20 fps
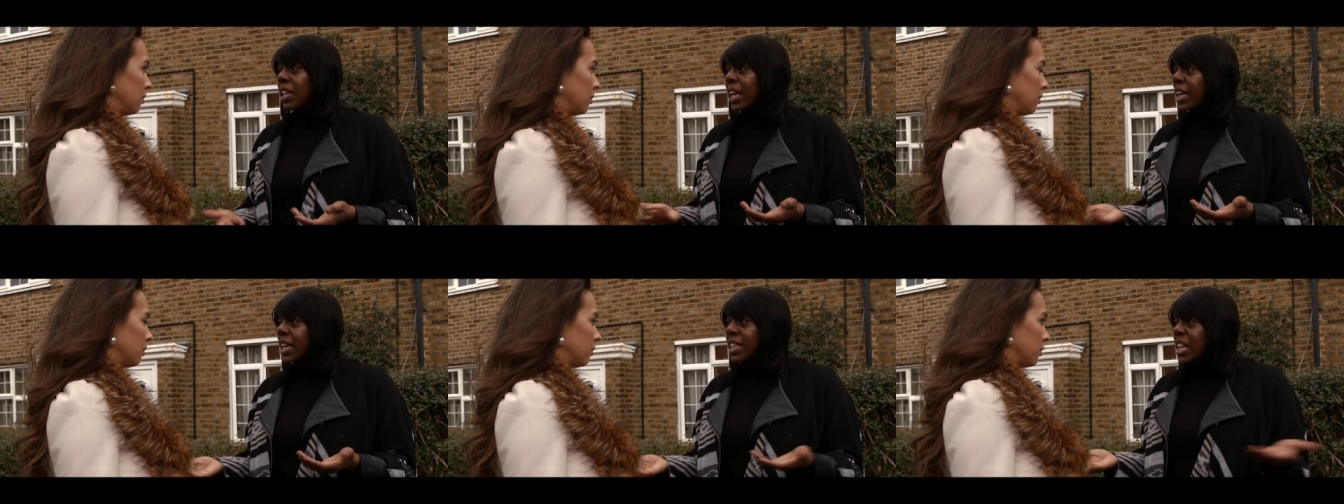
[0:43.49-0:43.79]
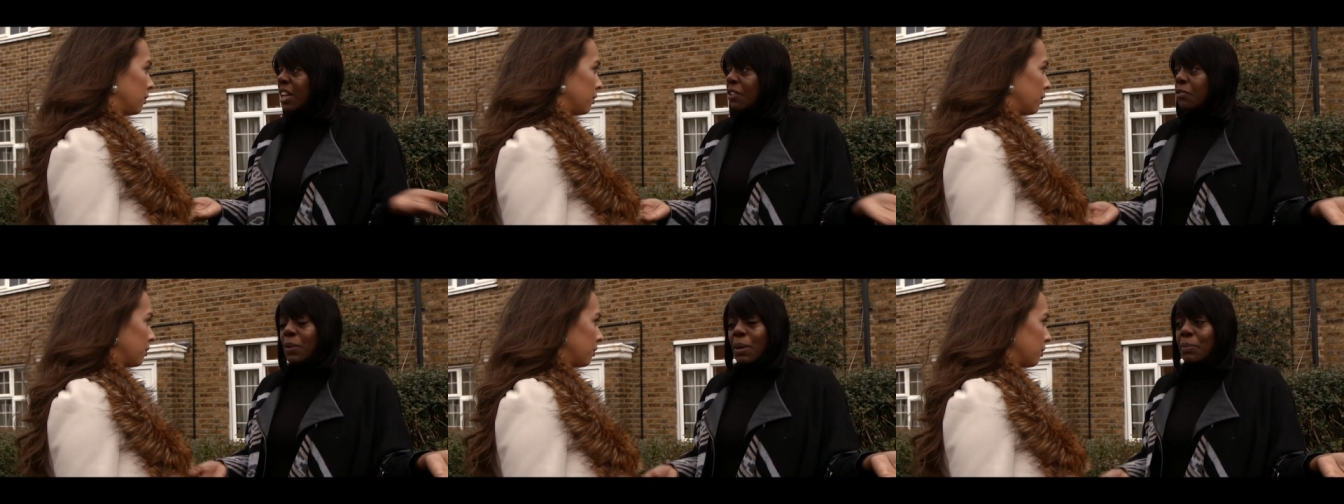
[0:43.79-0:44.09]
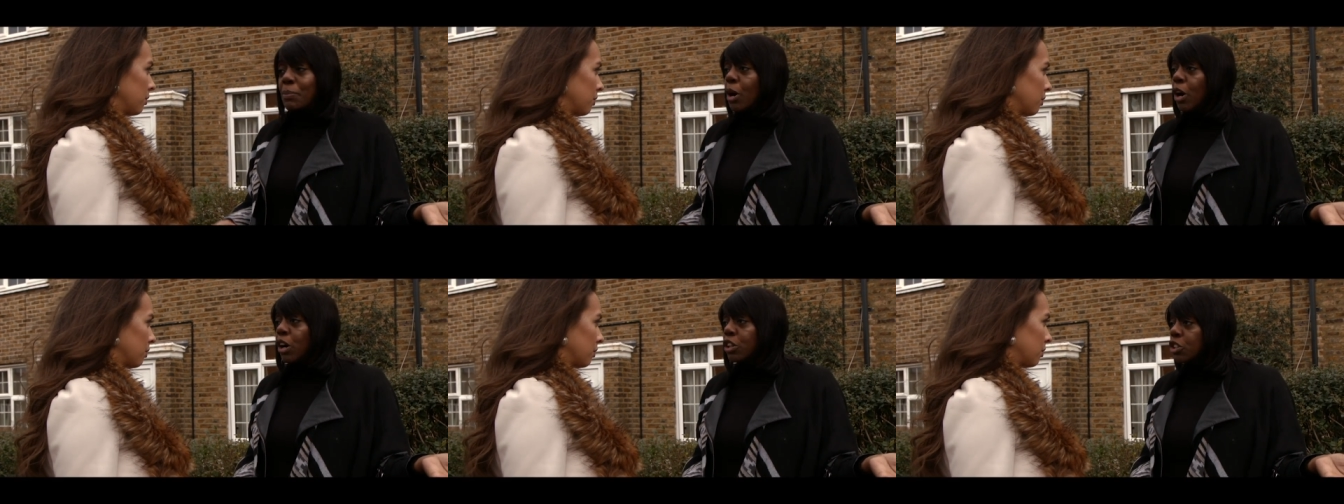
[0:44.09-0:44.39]
Like an
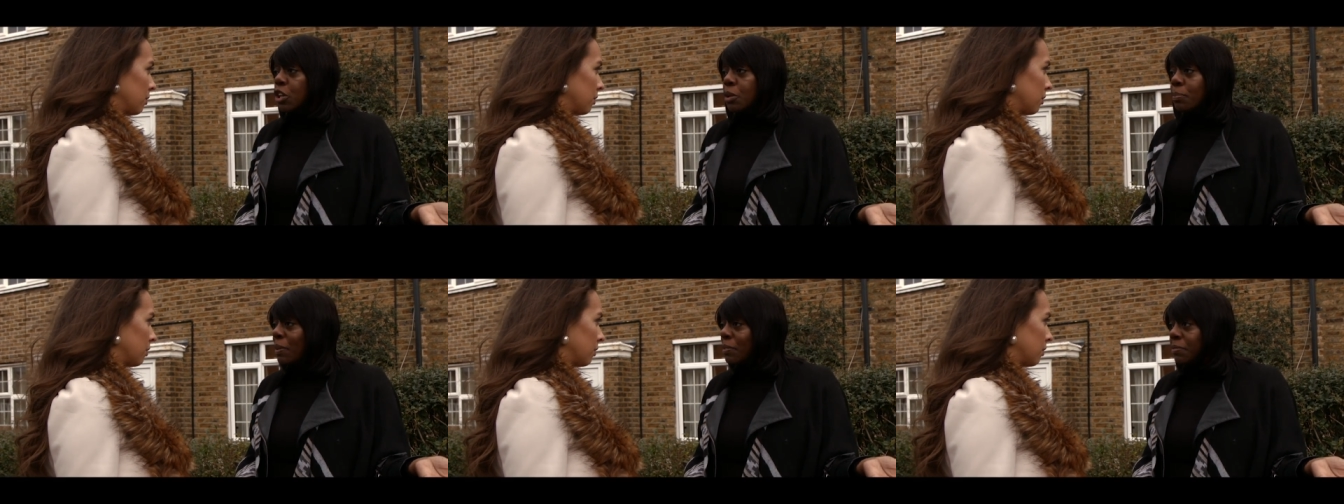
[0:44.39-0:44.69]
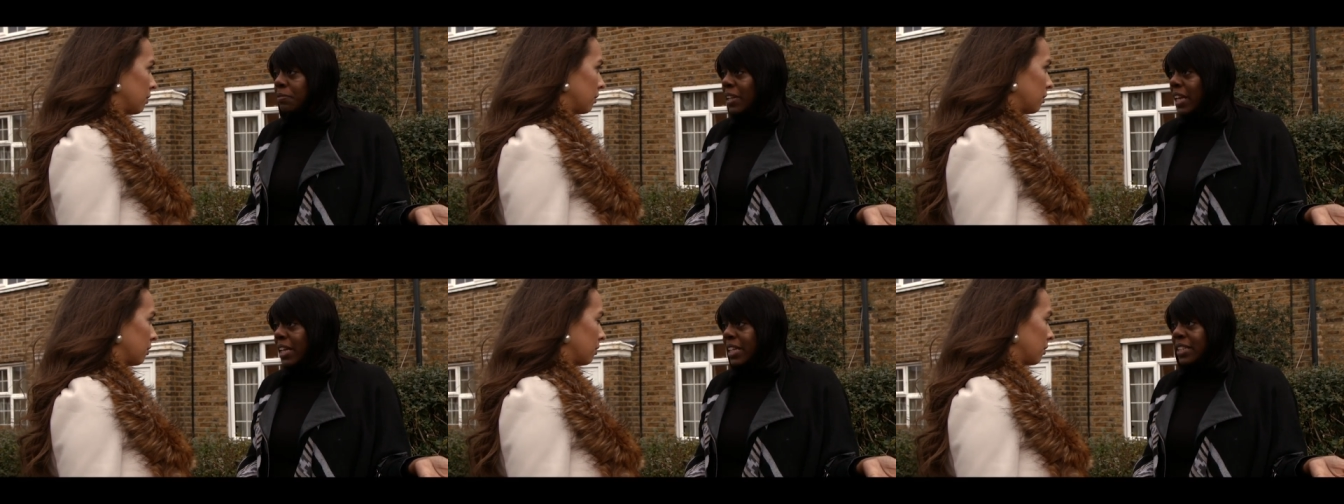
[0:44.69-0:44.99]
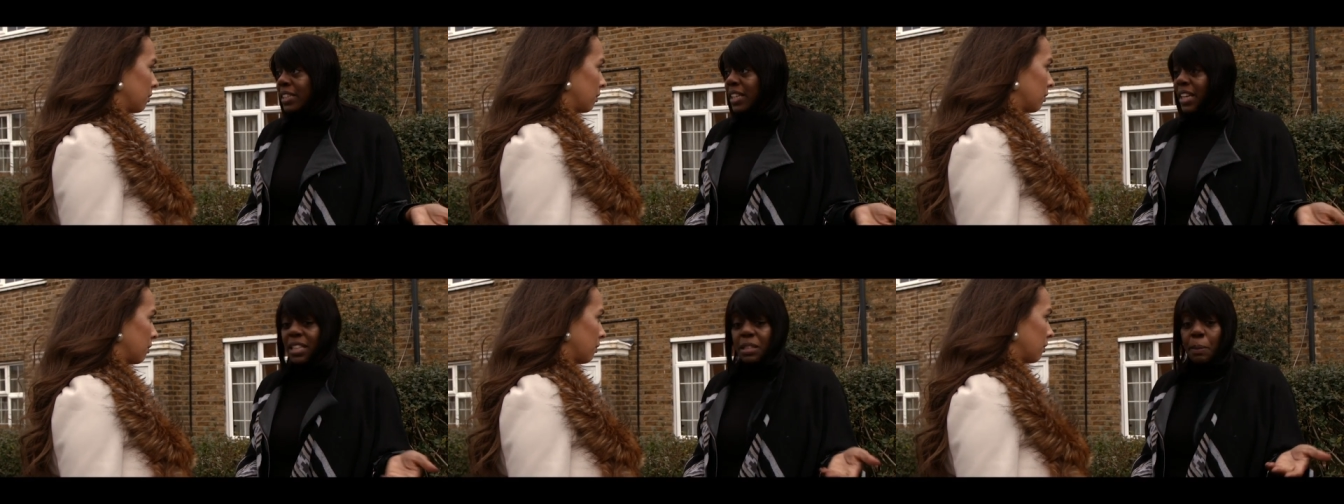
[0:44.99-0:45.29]
airframe can't know about
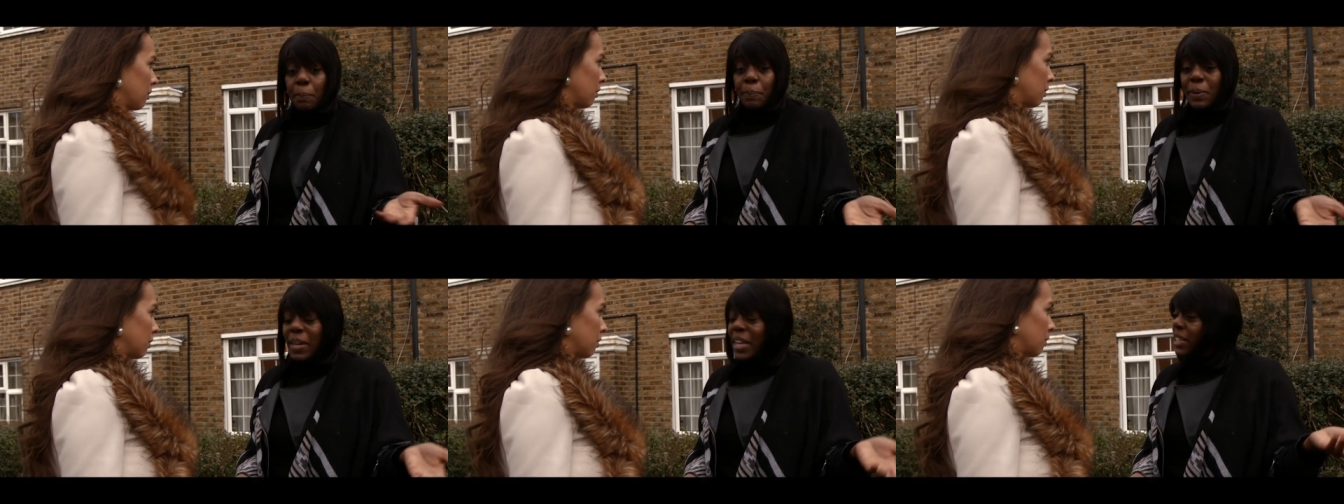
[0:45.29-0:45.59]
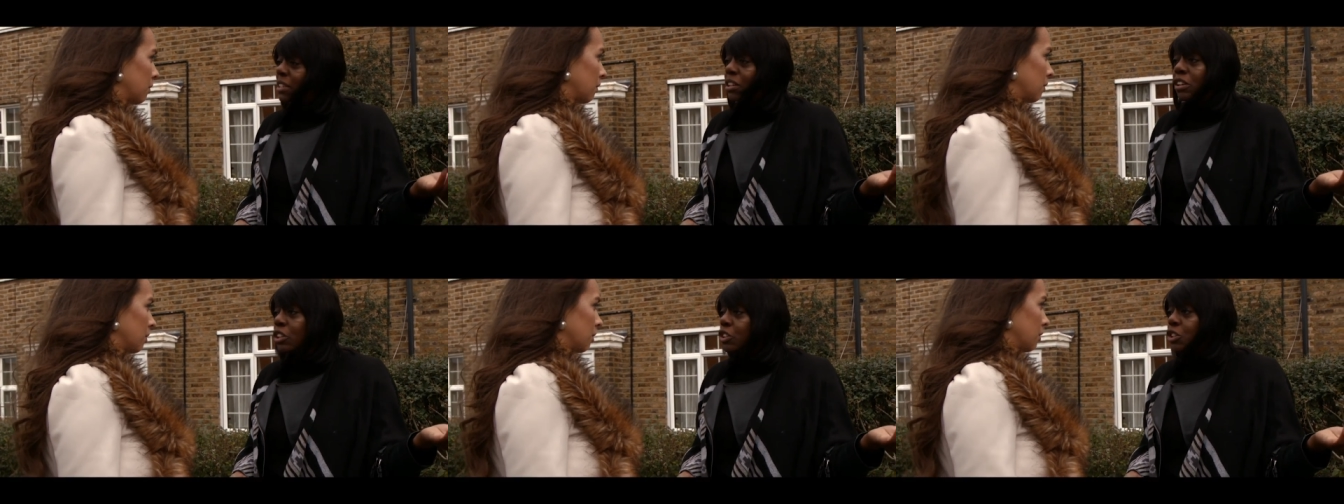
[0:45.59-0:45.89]
flying, and a bird